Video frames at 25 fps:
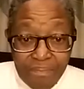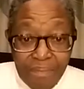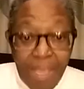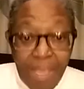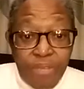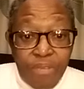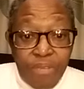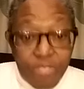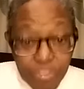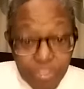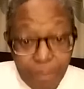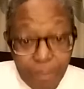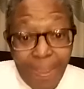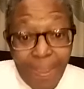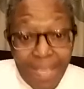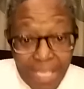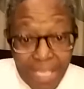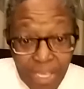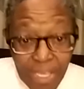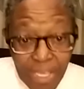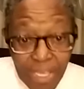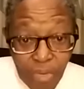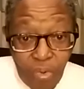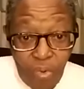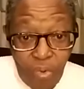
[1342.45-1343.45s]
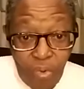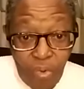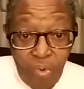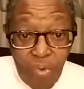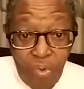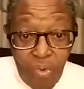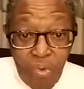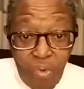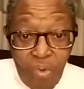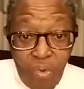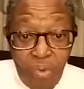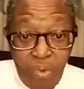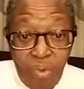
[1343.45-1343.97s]
I used my ego
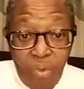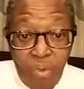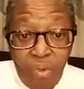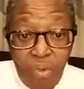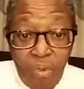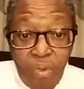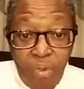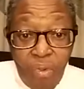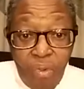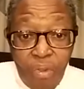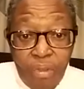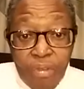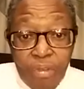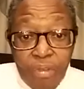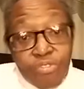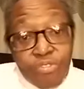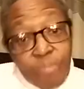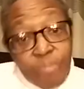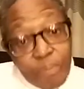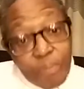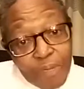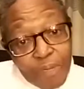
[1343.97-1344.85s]
to